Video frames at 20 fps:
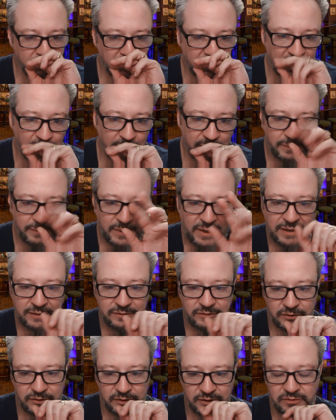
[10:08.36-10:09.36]
going
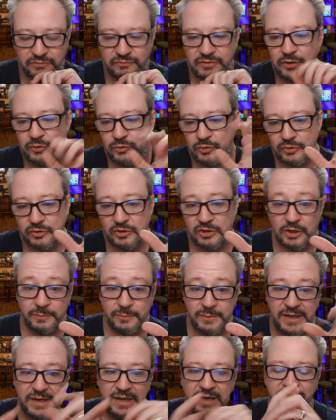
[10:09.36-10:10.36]
back to the Adventurers
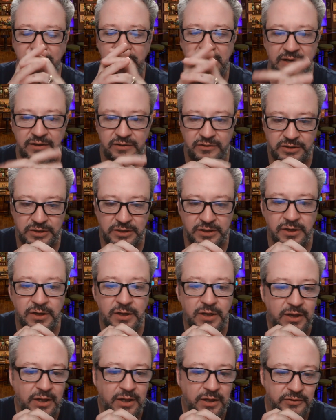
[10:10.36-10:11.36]
Club, I have an idea
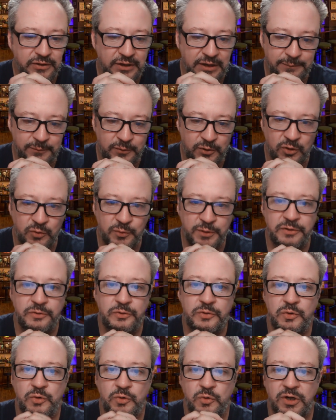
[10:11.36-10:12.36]
that I'm going
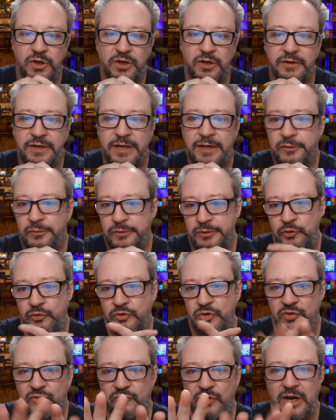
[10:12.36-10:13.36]
to not only
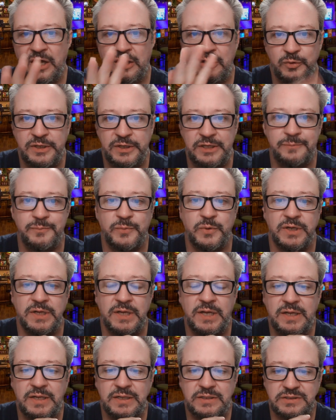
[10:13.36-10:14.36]
use this for Halloween, but
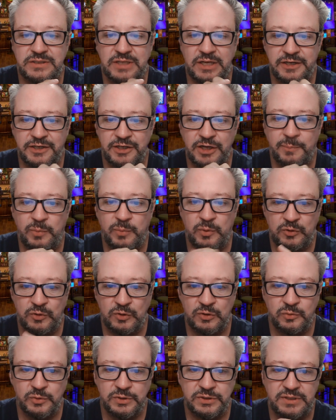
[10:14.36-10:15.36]
set it up
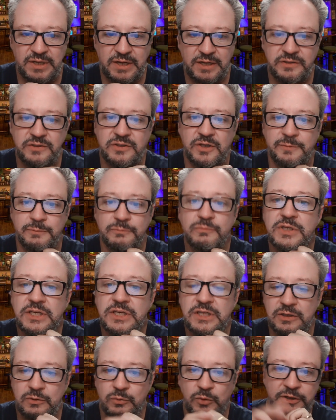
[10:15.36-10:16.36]
along with that
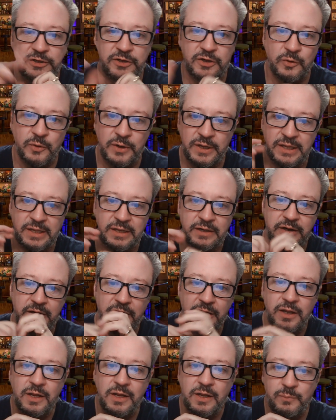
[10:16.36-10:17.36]
tiki window and
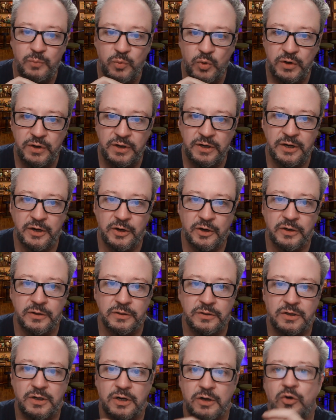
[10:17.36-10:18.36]
put it in
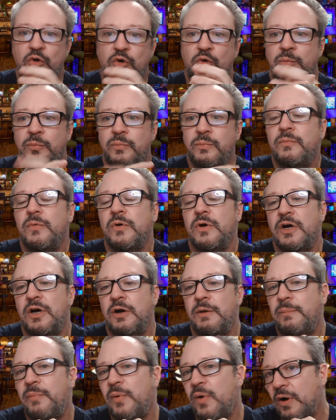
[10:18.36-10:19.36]
our home
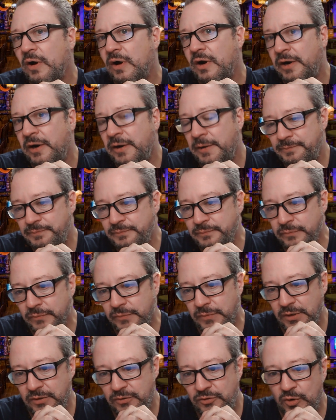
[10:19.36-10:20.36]
bar.
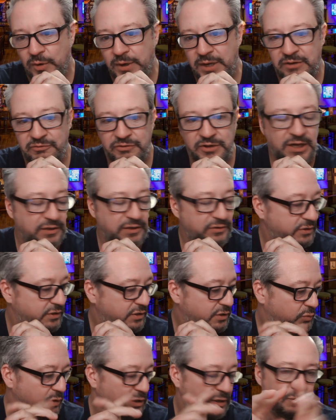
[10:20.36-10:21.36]
So I have an
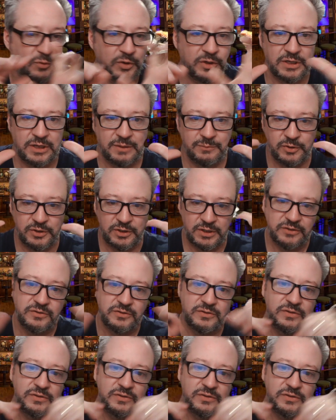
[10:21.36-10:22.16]
idea where I'm gonna